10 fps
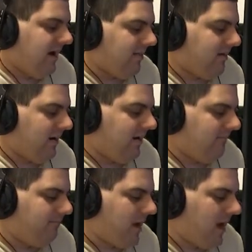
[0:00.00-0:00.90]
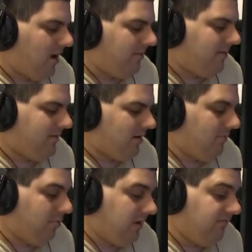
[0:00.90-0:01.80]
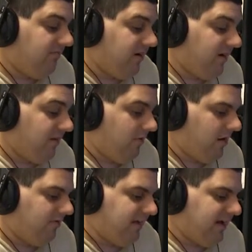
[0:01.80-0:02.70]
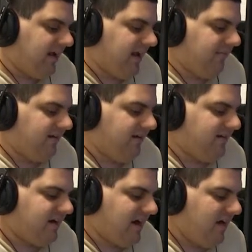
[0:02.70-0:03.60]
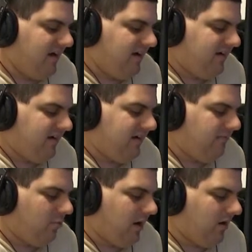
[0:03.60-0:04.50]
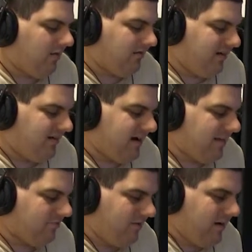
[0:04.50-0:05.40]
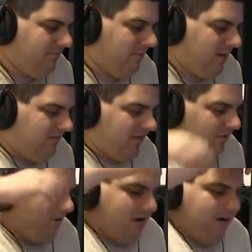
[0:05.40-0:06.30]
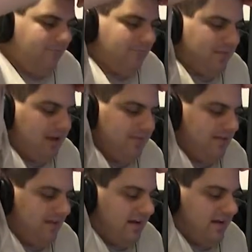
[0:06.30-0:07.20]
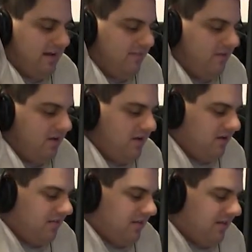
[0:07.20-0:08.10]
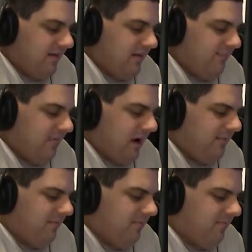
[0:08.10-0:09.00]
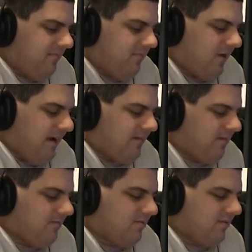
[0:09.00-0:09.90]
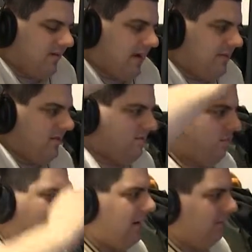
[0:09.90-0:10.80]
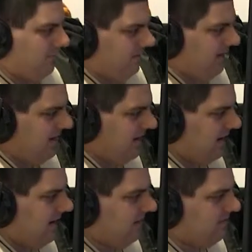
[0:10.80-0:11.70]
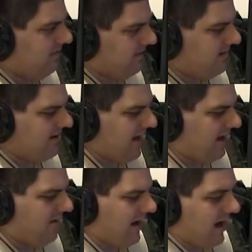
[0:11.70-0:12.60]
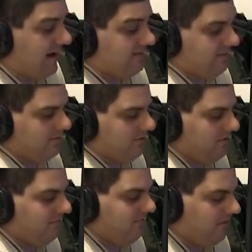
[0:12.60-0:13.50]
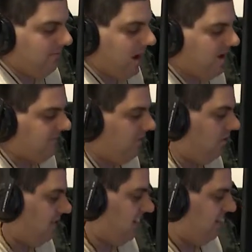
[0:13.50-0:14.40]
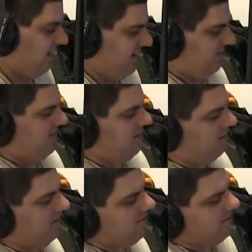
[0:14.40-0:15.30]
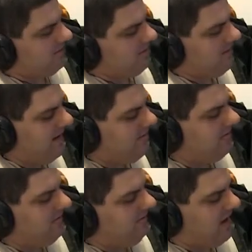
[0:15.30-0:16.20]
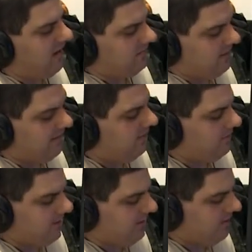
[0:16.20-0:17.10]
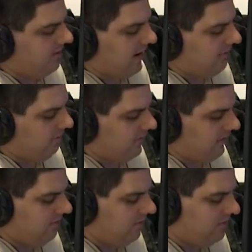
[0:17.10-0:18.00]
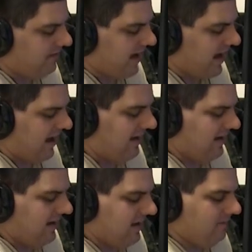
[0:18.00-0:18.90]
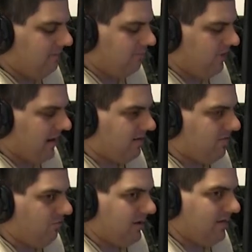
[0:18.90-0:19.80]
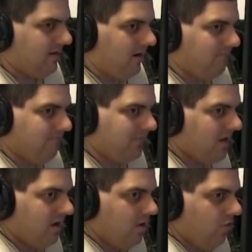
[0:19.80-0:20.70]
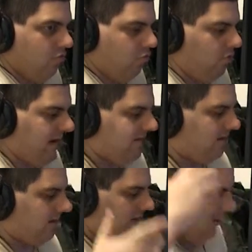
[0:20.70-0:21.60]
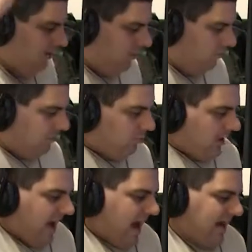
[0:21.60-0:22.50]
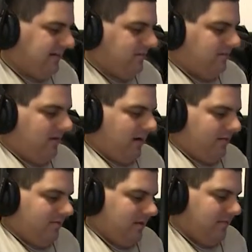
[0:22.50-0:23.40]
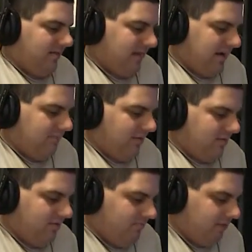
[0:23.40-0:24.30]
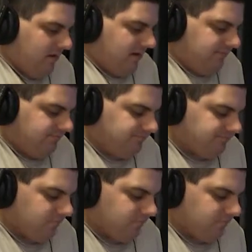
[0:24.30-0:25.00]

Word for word: I thought um Paul Bazero played very well in that game. She shot she did well. She shot threes very very well. I mean like um but the problem Rochester still has this problem is Shakira Hodges, their their power forward, still gets into foul trouble. You know, I really was not impressed with um with with what Hodges does. I mean, like, but but um,